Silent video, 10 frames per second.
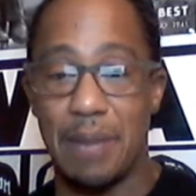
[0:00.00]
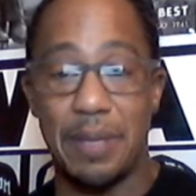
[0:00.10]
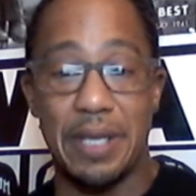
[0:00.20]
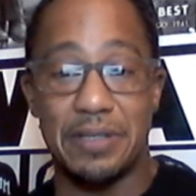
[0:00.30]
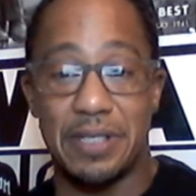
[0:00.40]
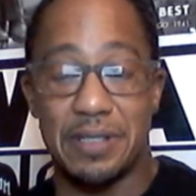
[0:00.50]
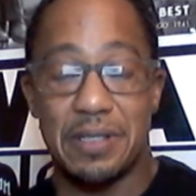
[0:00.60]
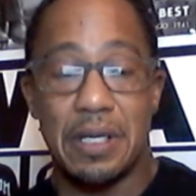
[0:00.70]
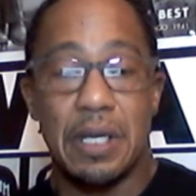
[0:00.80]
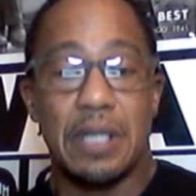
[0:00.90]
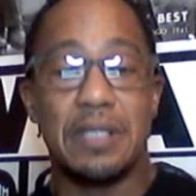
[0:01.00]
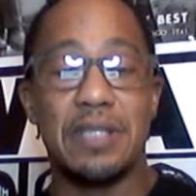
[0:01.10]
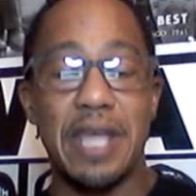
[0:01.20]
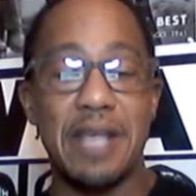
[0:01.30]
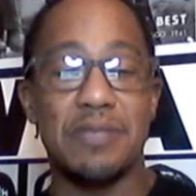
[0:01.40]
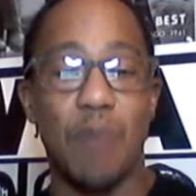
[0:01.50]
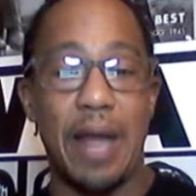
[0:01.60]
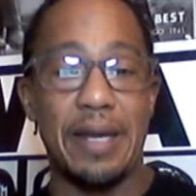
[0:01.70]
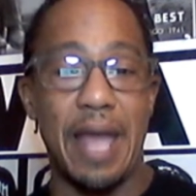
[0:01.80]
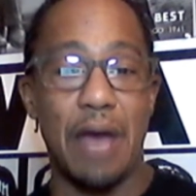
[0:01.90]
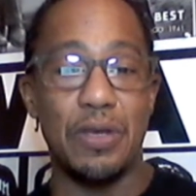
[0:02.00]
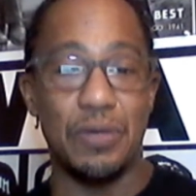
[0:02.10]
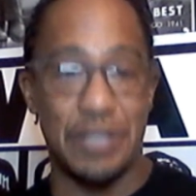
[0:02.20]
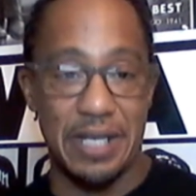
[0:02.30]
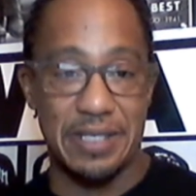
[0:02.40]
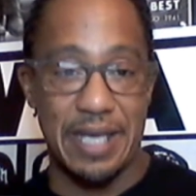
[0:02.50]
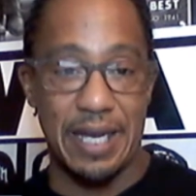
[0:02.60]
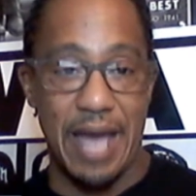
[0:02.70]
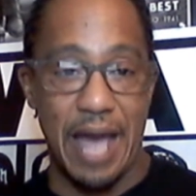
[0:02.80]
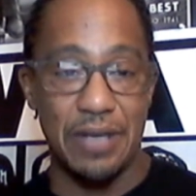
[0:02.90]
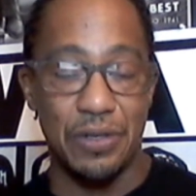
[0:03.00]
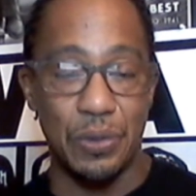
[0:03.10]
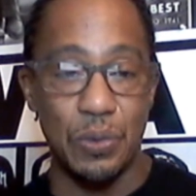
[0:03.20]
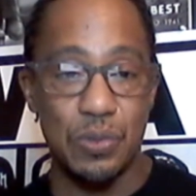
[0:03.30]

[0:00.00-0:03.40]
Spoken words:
I mean, it's just things right now you just cannot do.